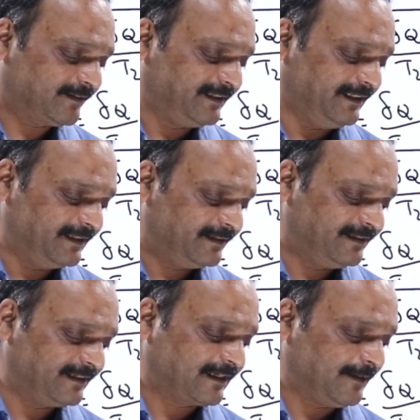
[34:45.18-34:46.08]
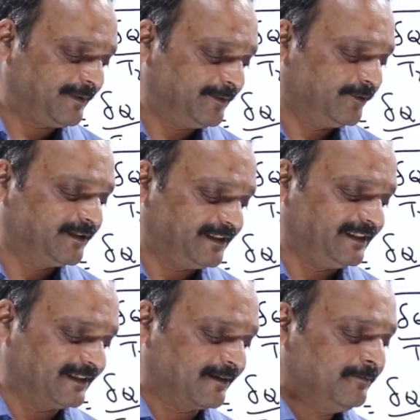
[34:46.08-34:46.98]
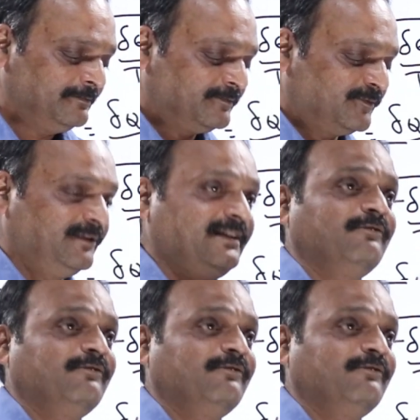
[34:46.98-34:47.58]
tea in a cup and put it here. Within